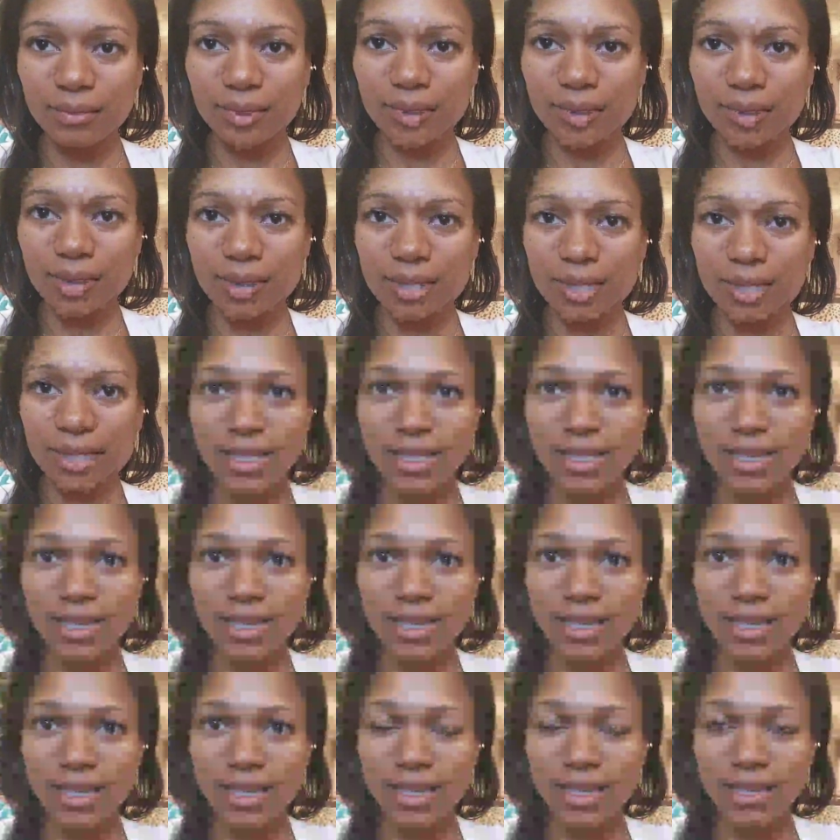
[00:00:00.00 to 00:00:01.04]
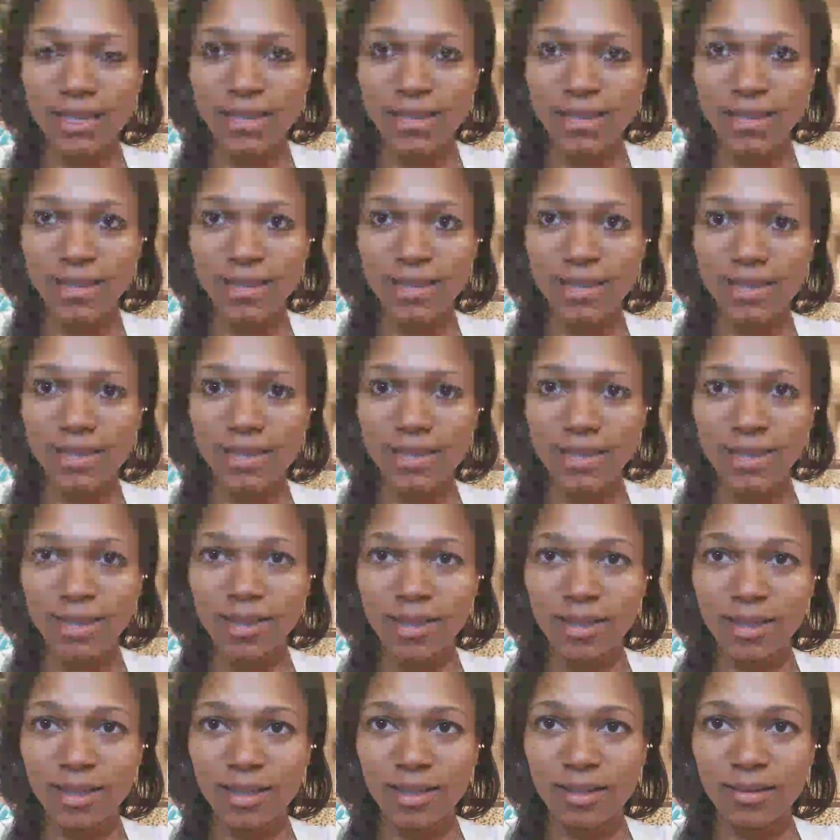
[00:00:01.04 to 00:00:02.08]
Let's see.
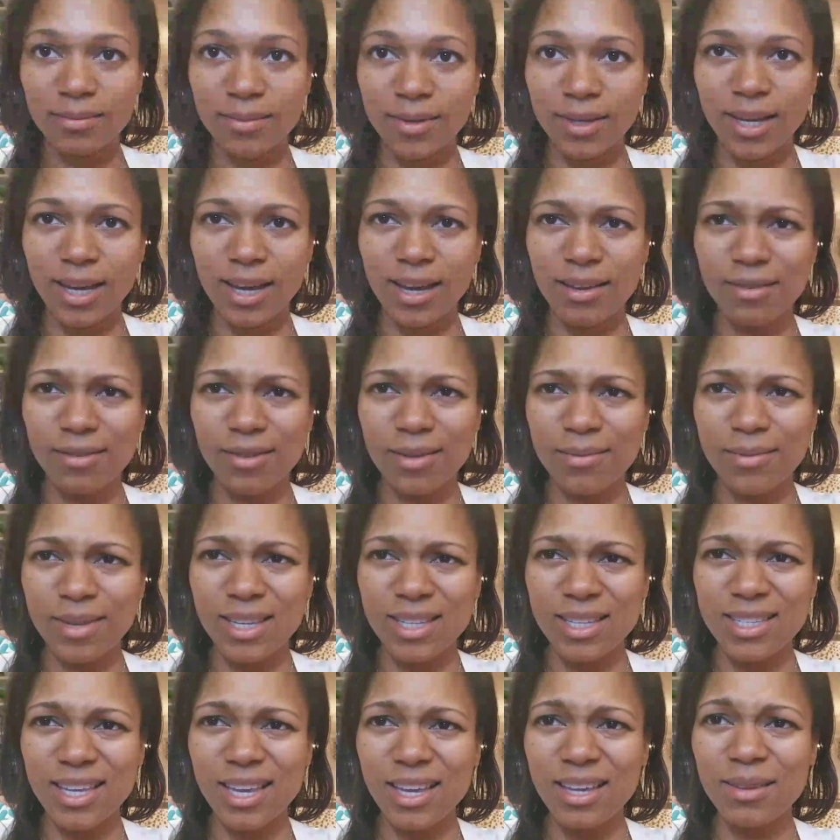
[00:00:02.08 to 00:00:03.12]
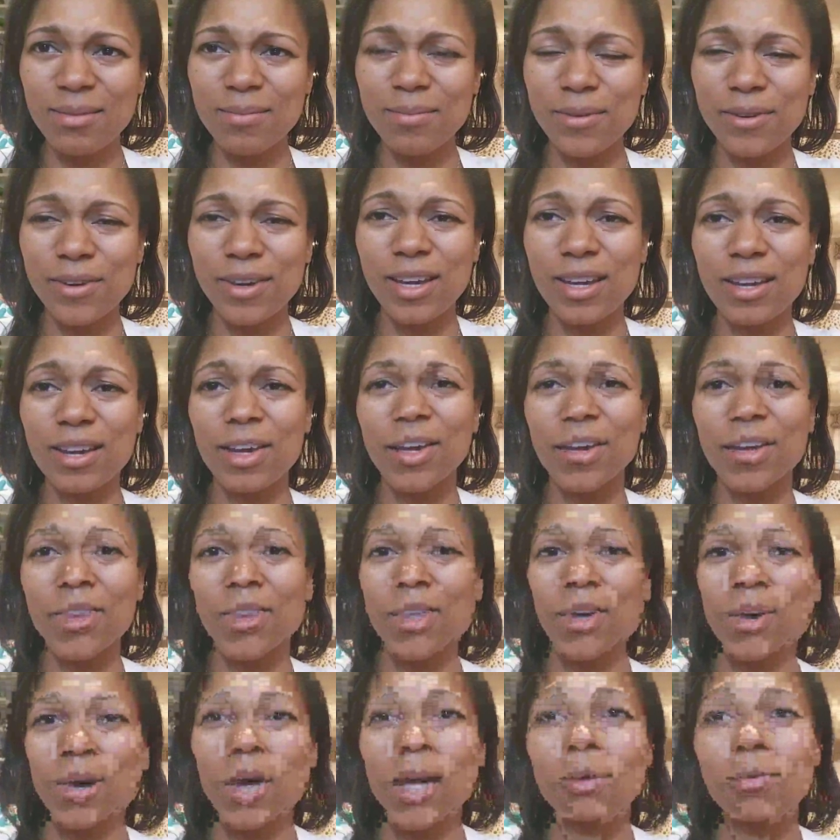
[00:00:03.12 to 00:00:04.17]
But yeah, I mean, take a break.
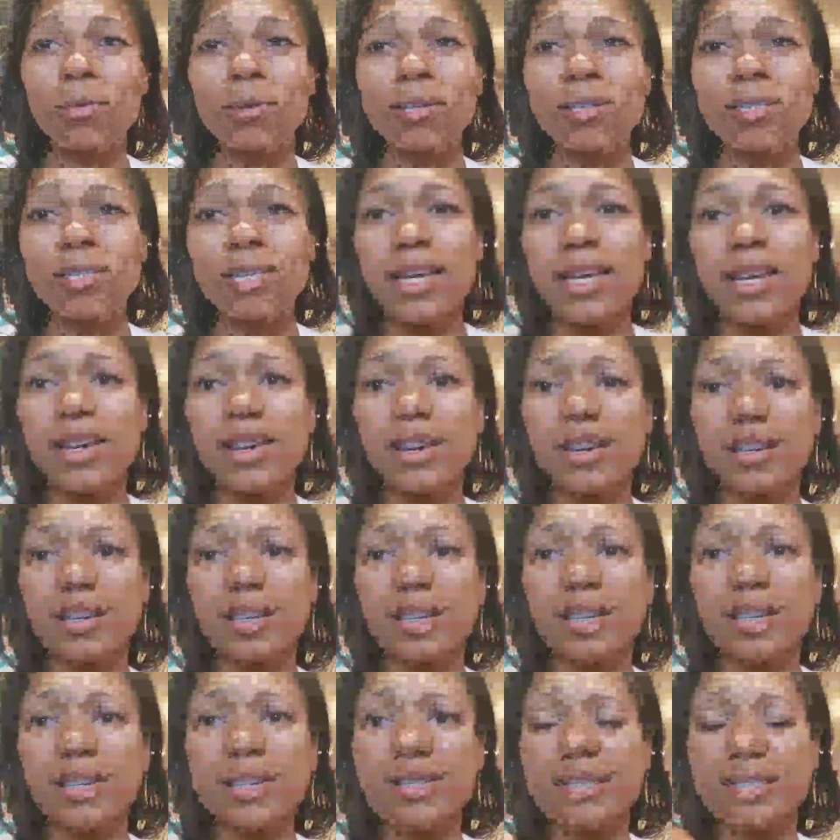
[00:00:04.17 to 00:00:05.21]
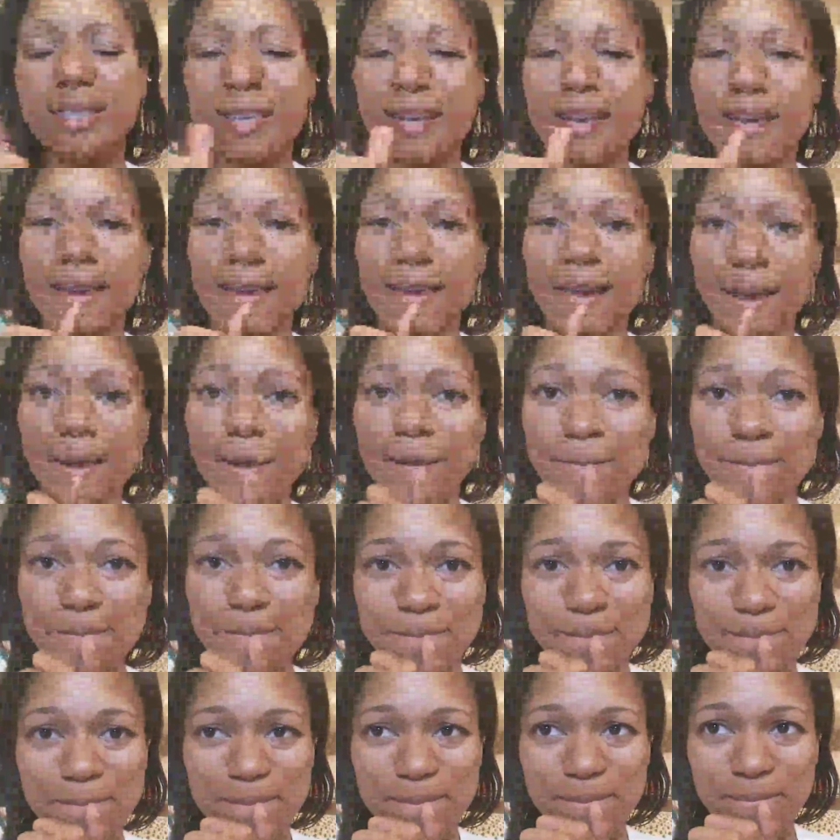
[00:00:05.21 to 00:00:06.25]
Although I would say, Carlos,
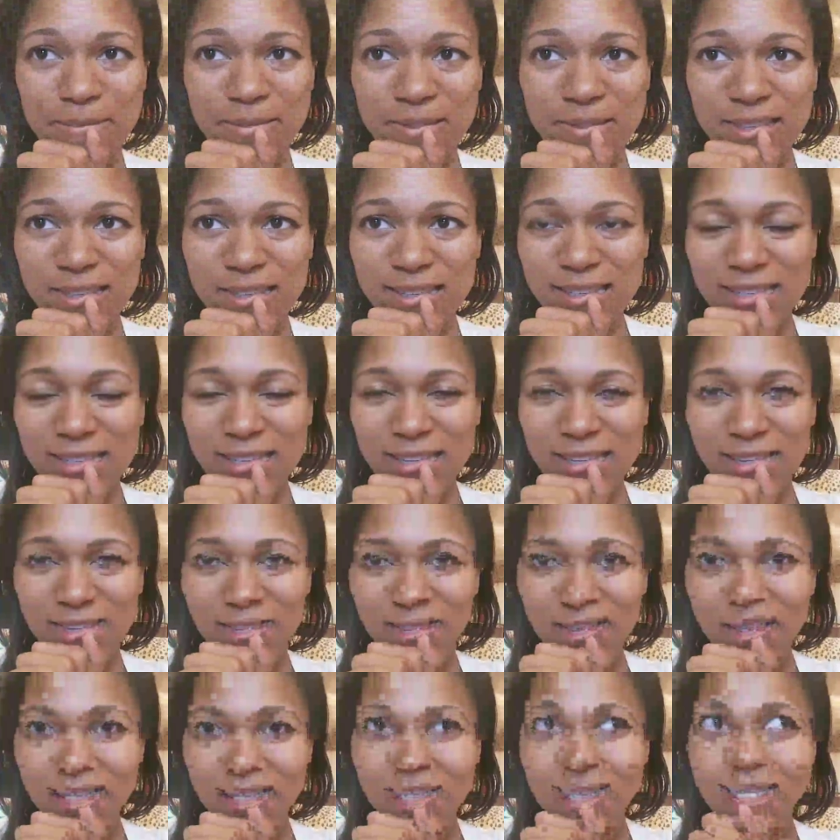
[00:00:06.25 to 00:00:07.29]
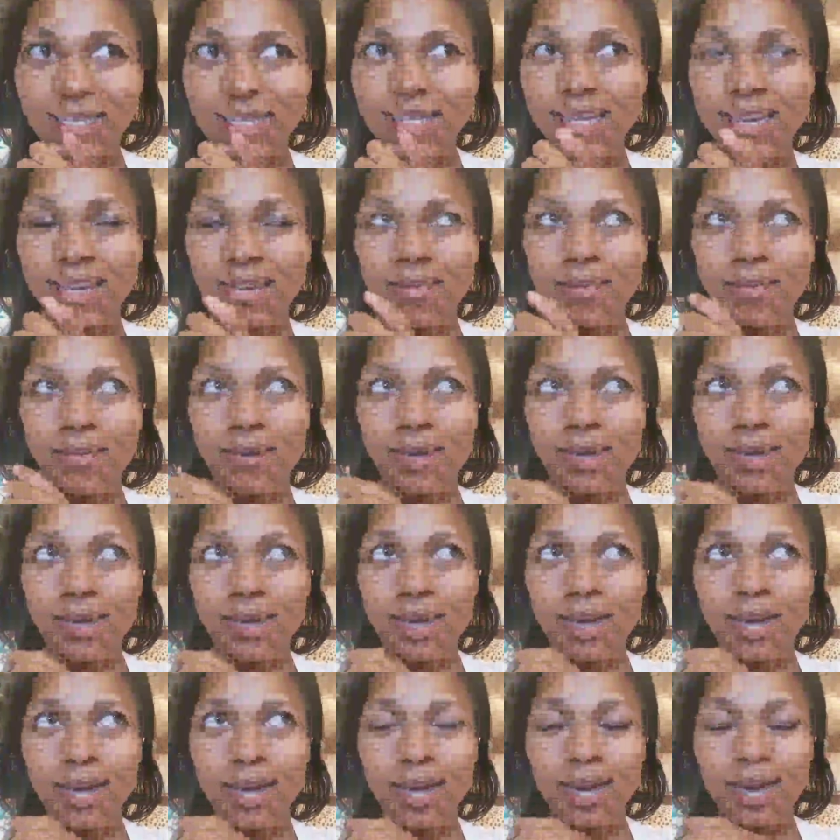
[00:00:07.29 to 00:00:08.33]
when I say take a
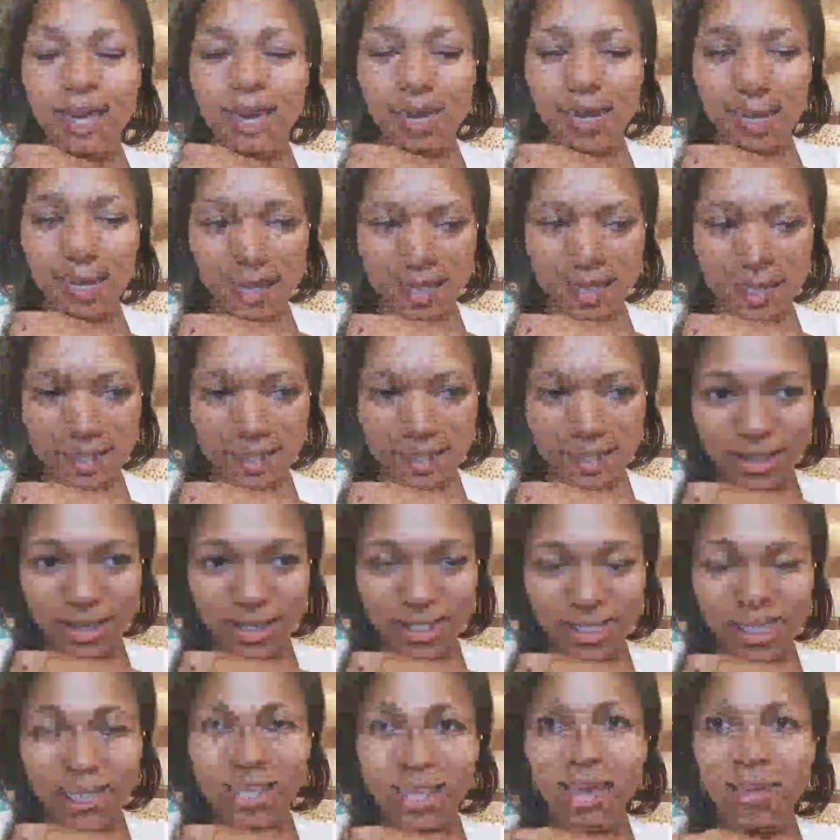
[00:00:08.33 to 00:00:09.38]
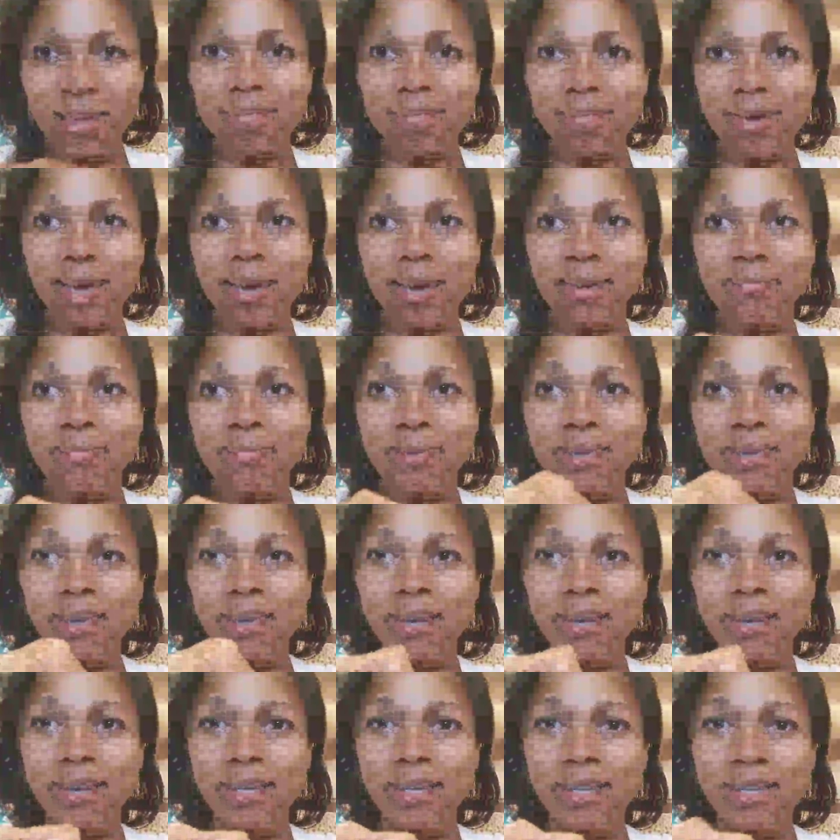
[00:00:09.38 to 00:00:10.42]
break, I take that back
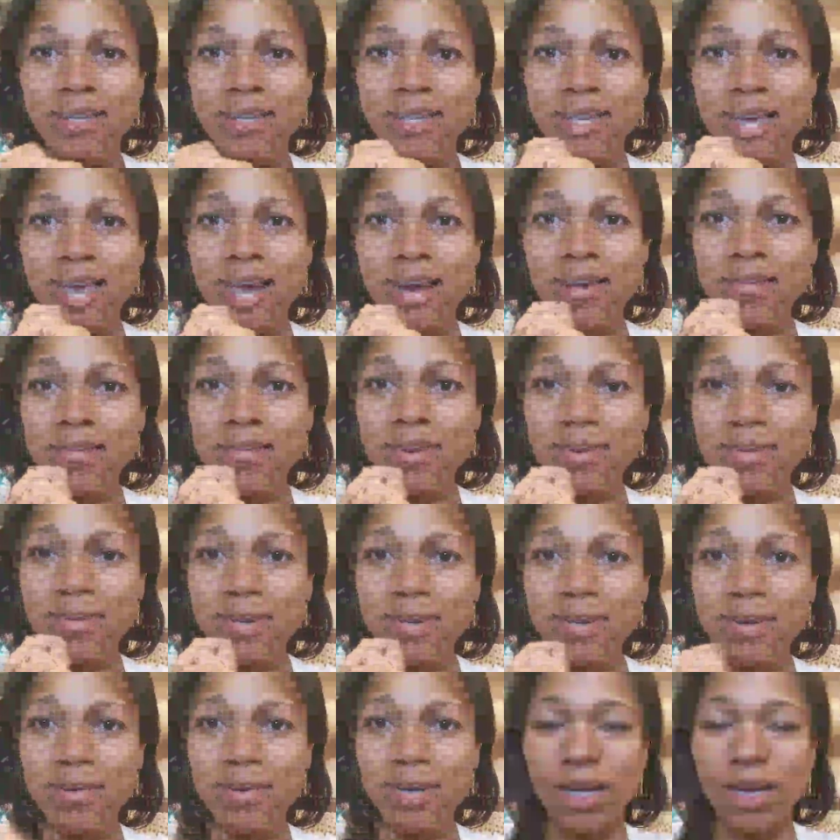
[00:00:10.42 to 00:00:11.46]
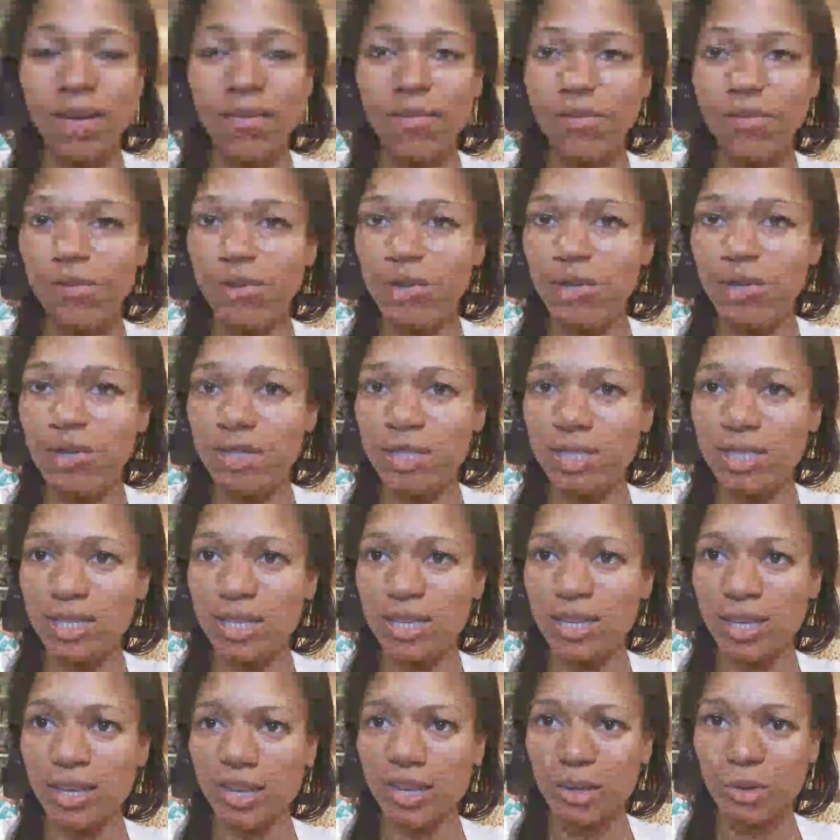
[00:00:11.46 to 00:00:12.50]
because I remember when I first
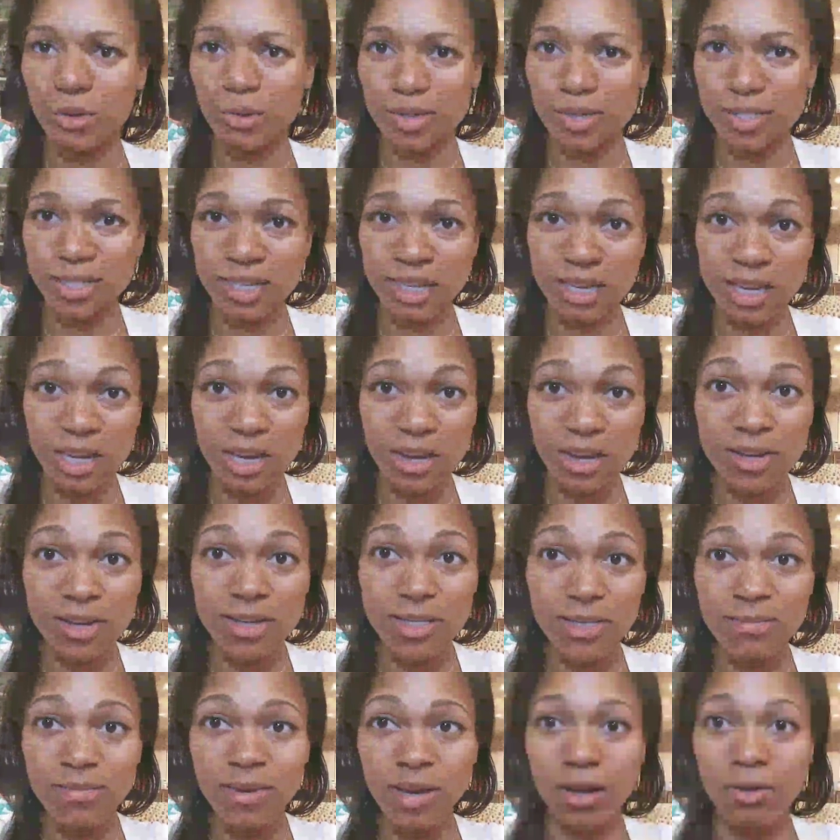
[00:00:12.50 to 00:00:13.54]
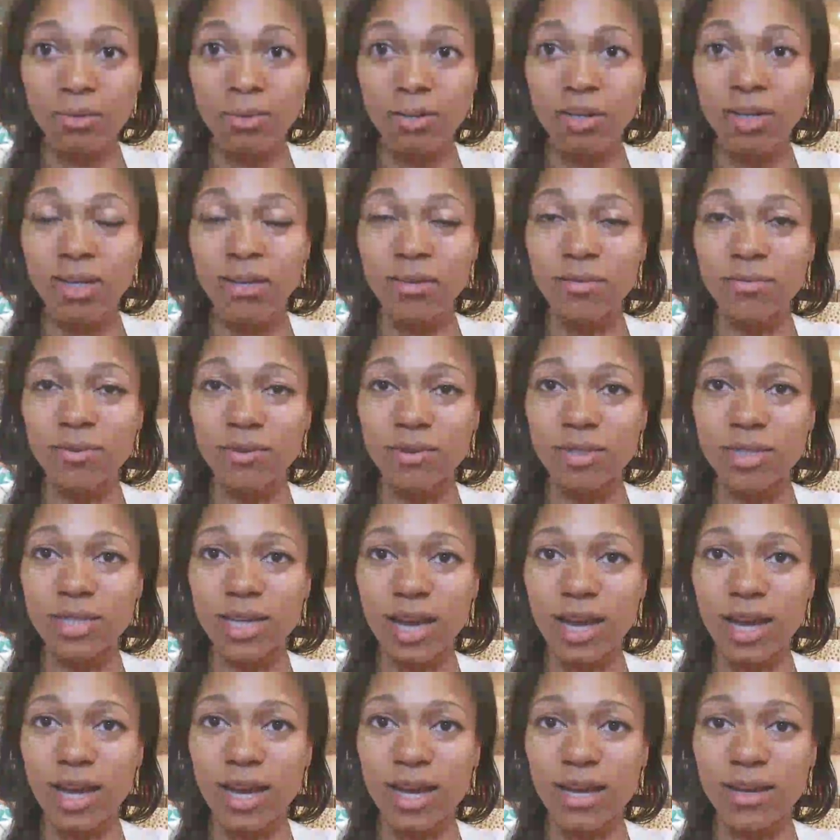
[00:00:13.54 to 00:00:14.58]
was curious about working full
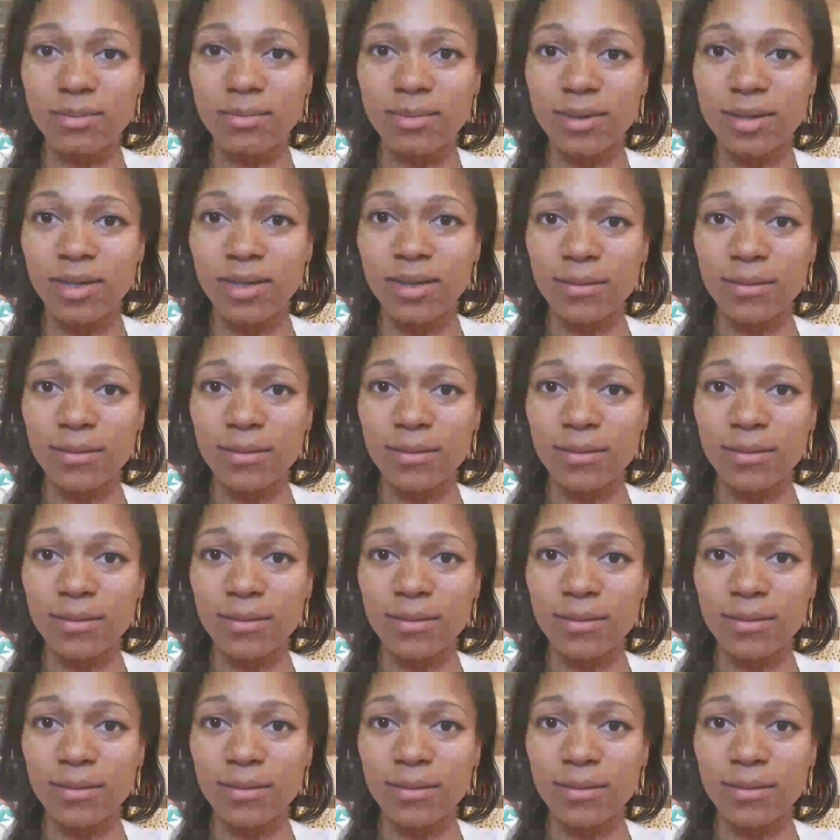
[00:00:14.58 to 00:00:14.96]
time,